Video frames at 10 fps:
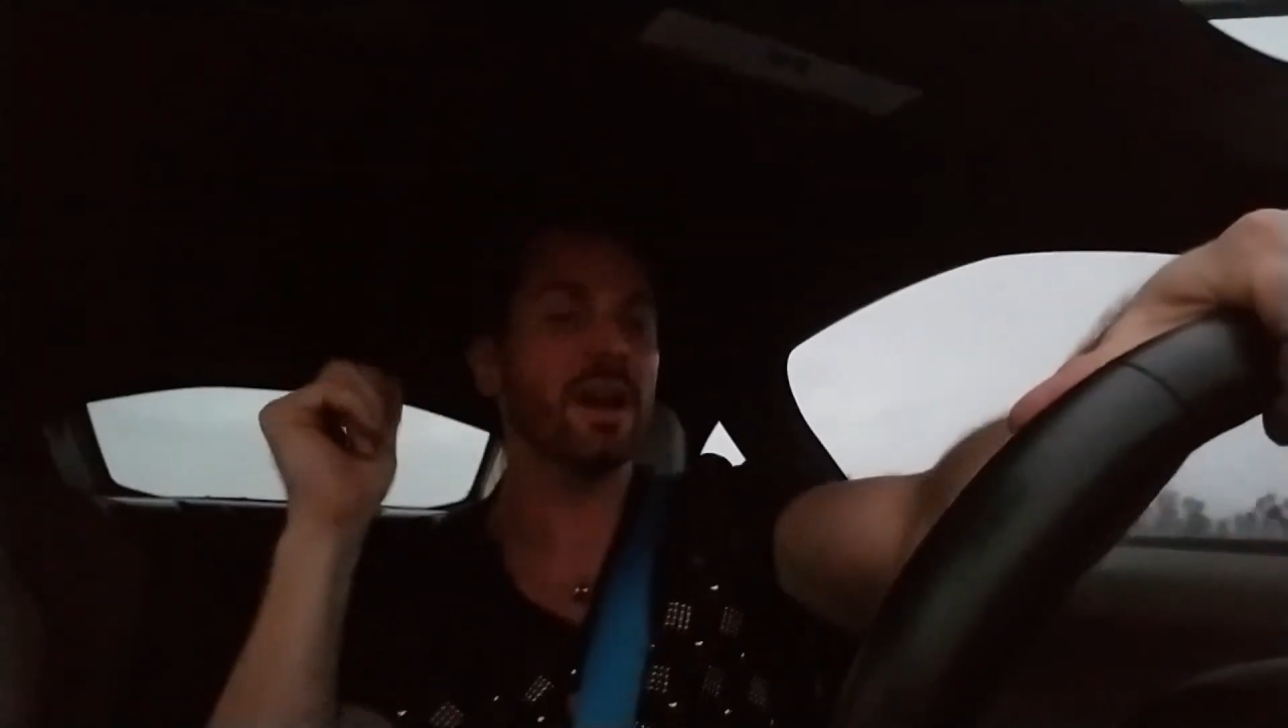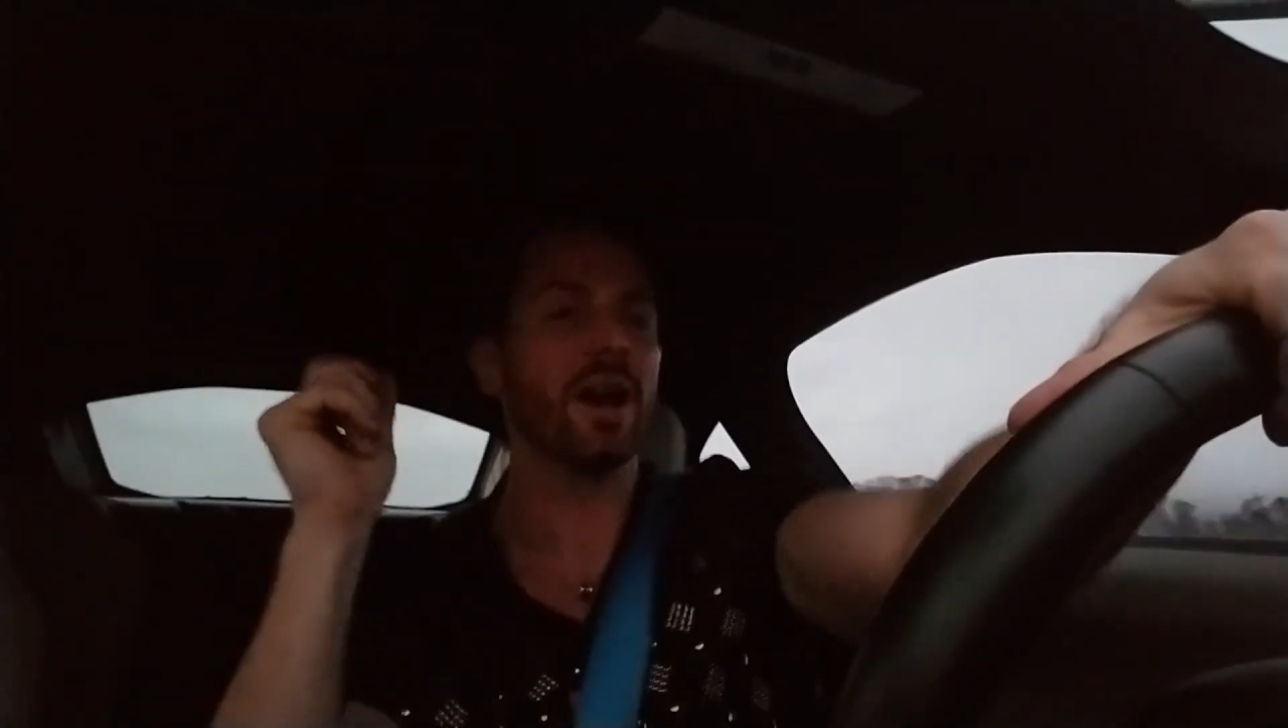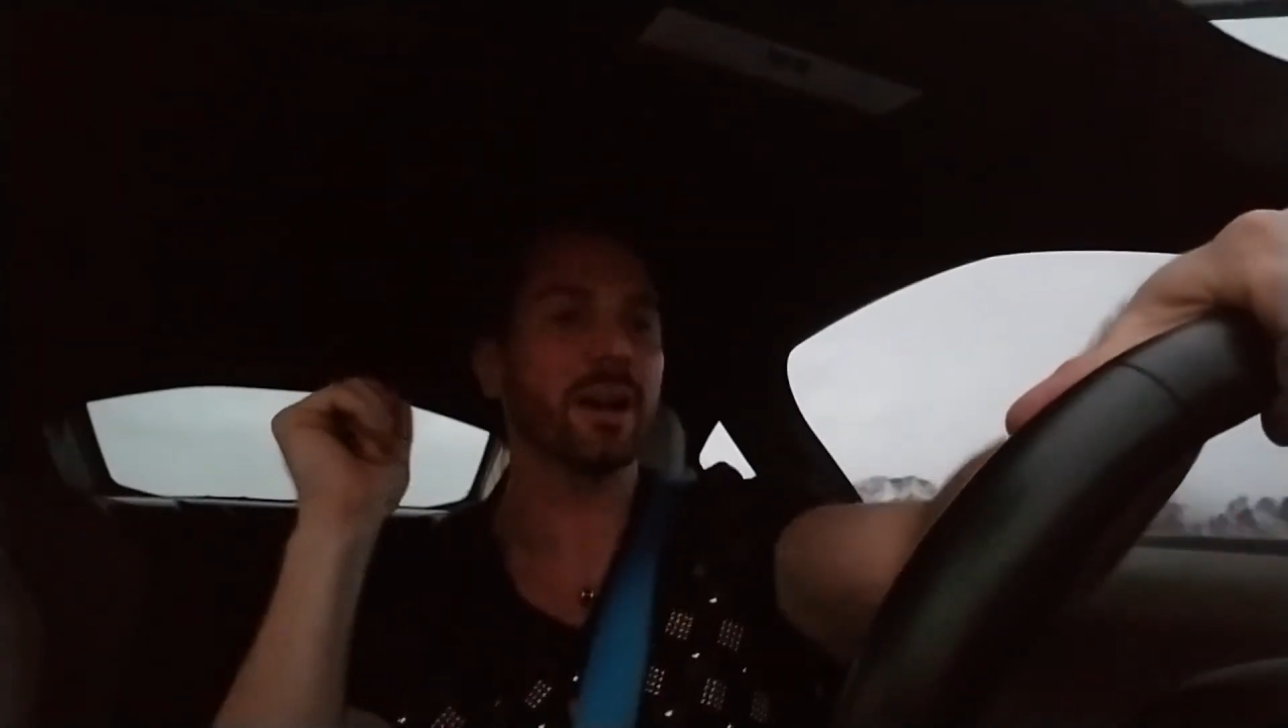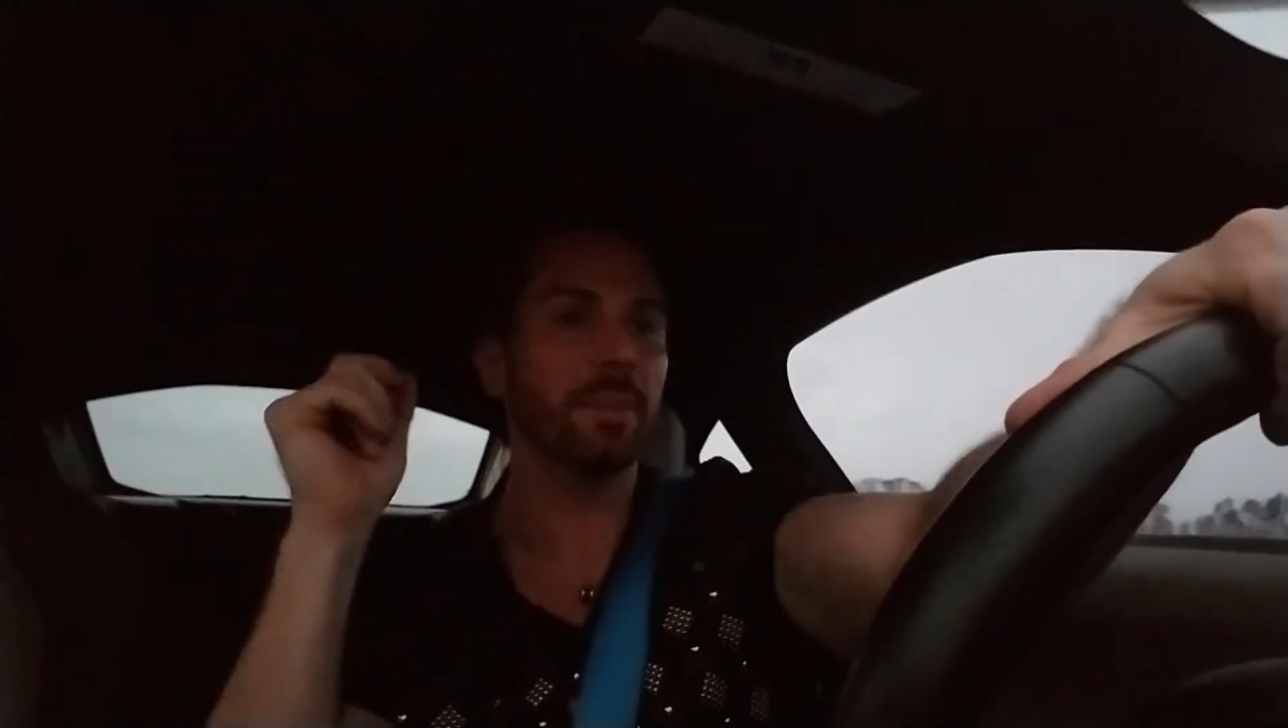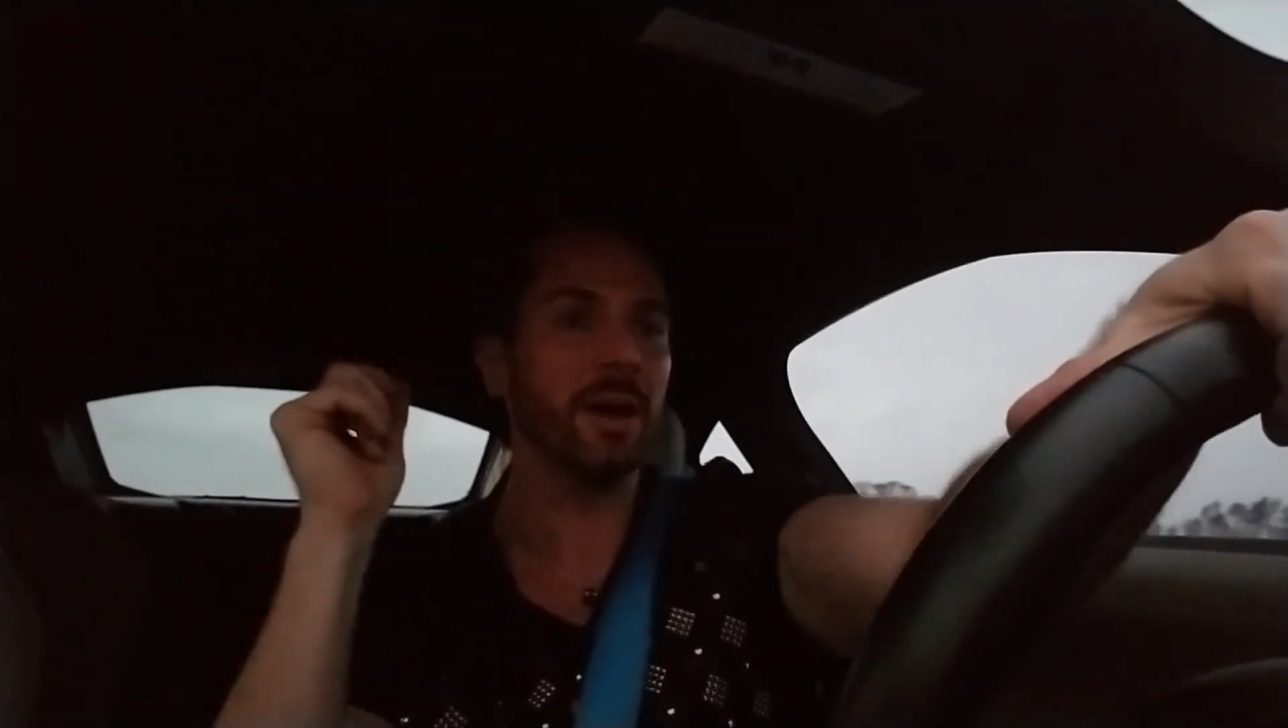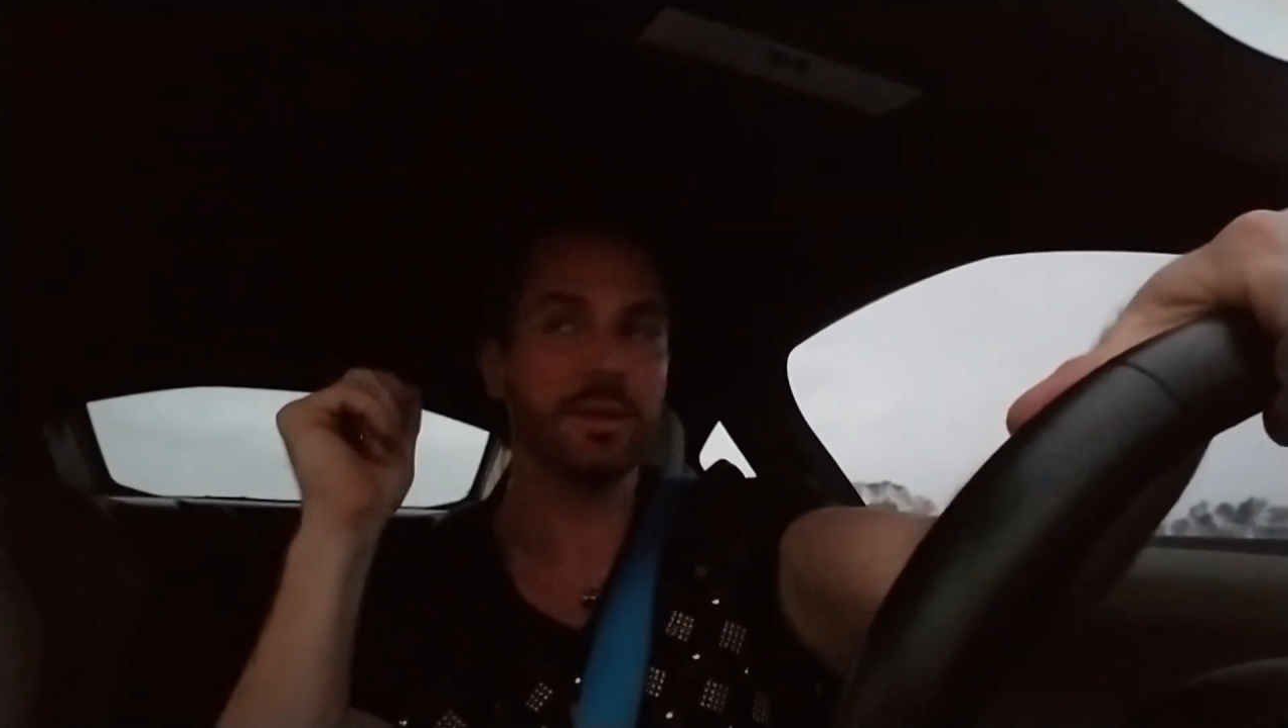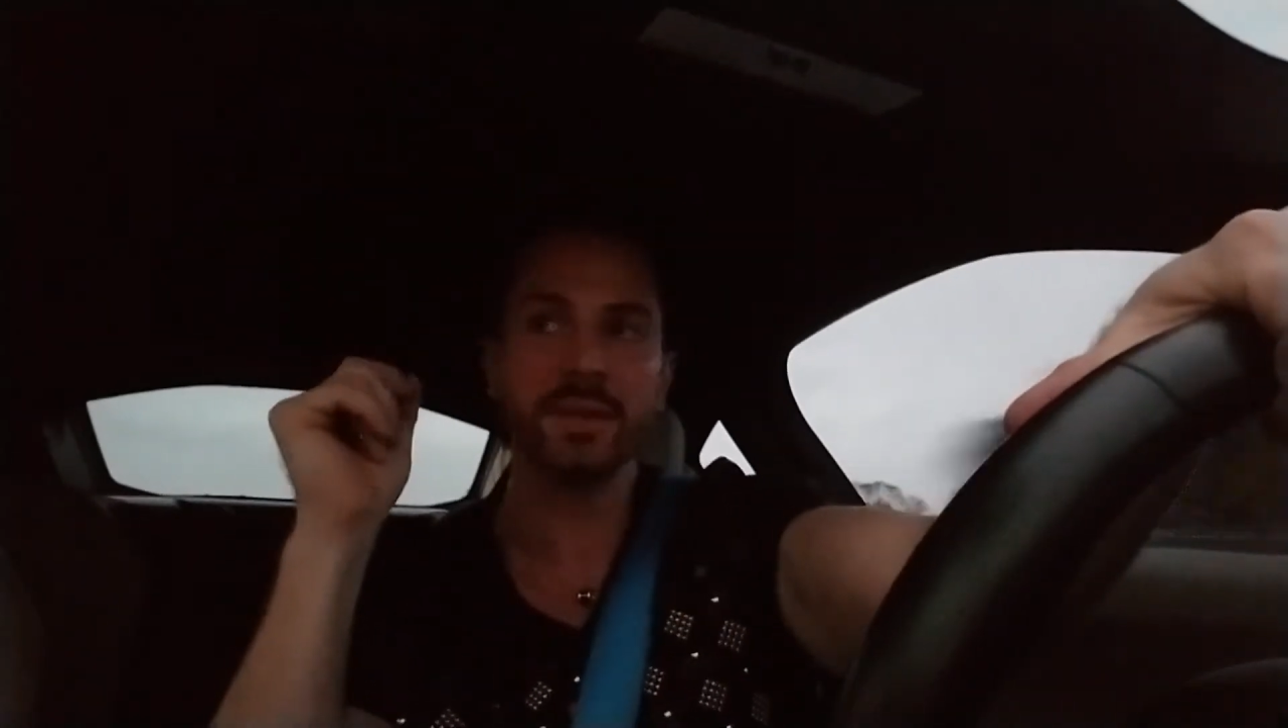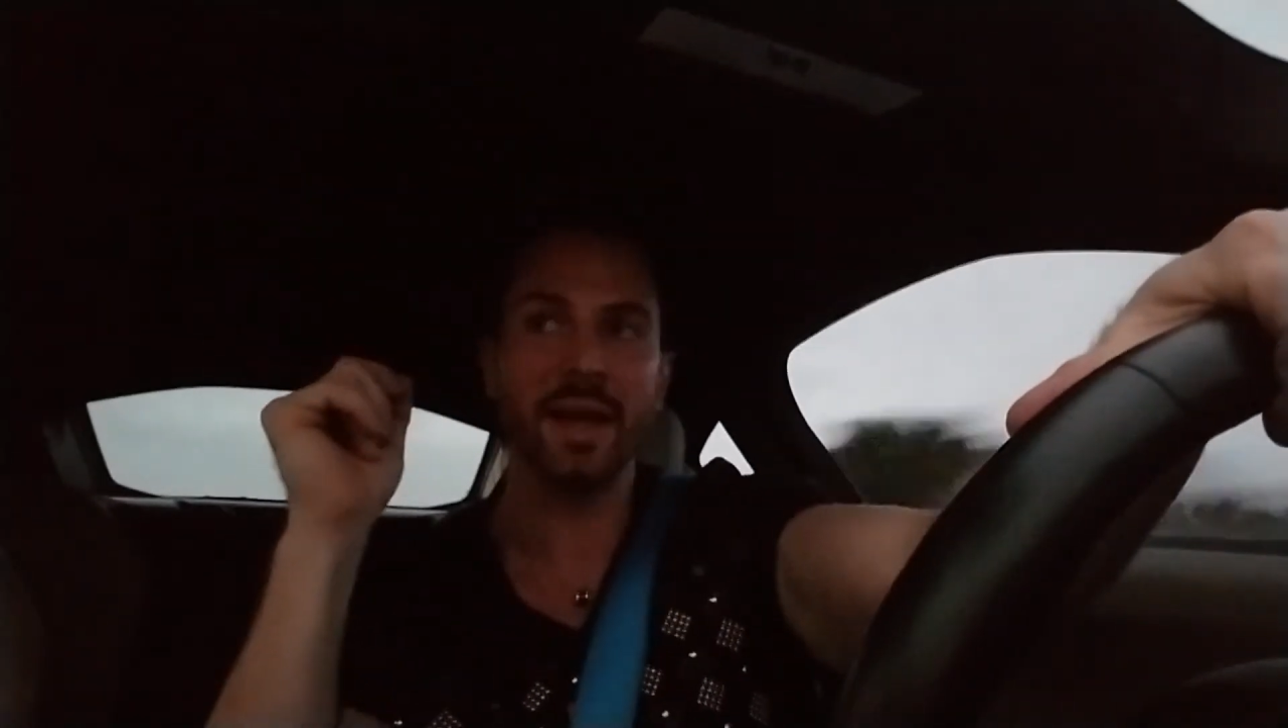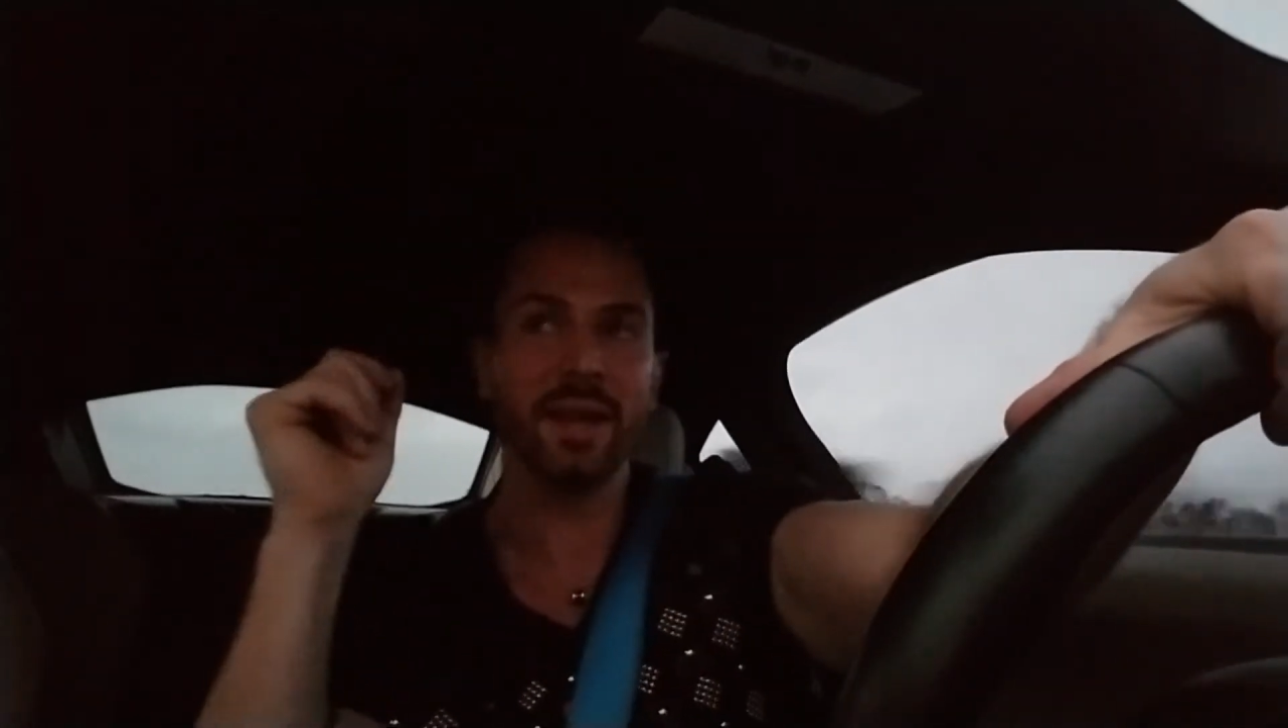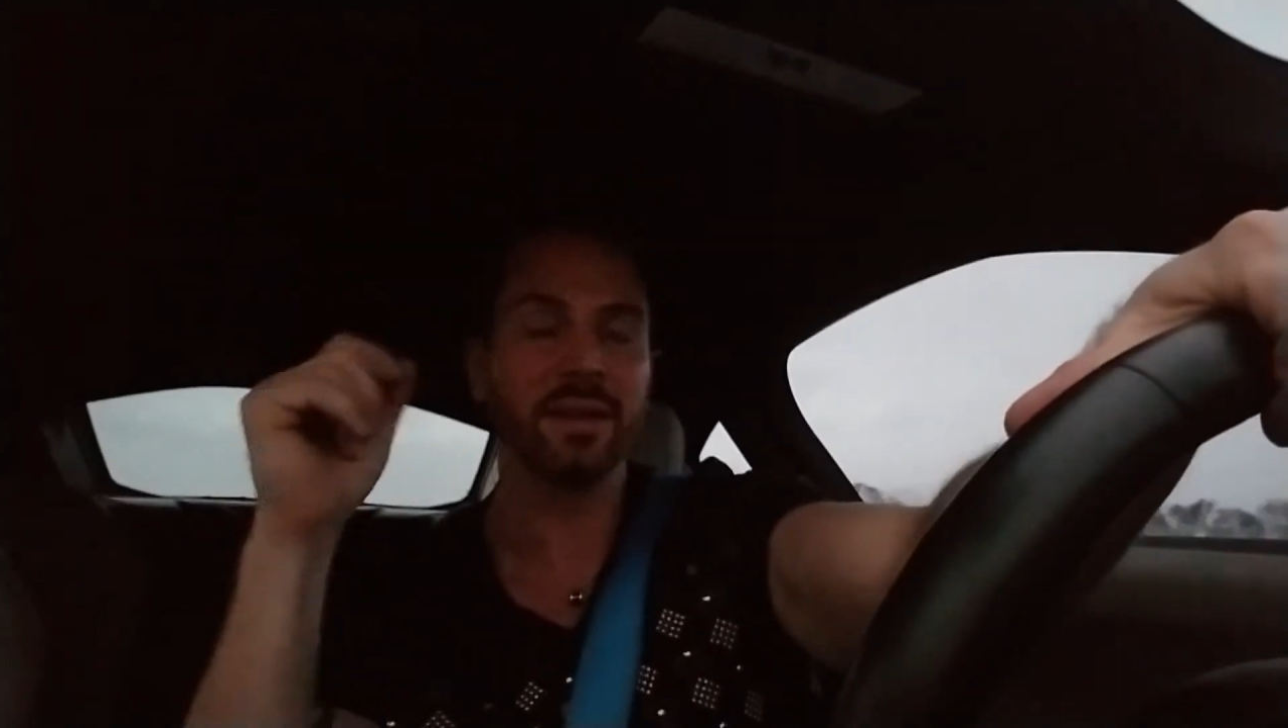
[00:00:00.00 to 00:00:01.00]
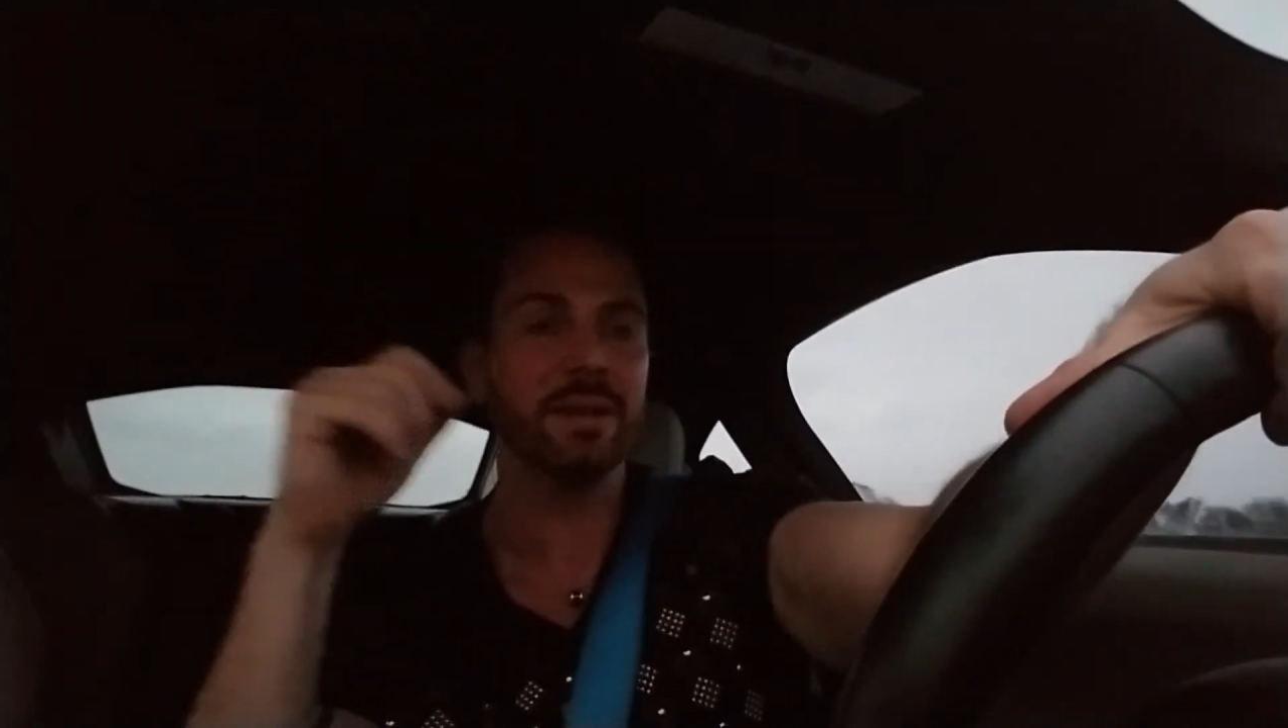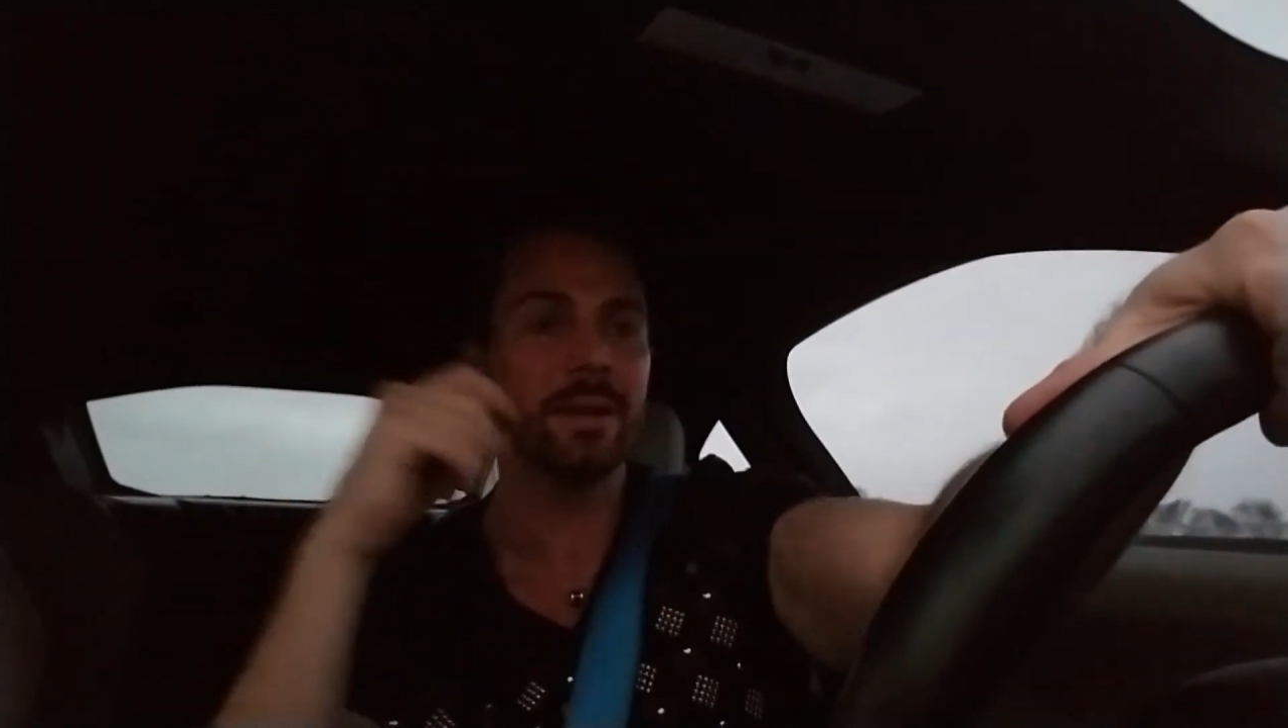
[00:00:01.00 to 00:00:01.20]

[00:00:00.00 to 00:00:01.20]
talk about that.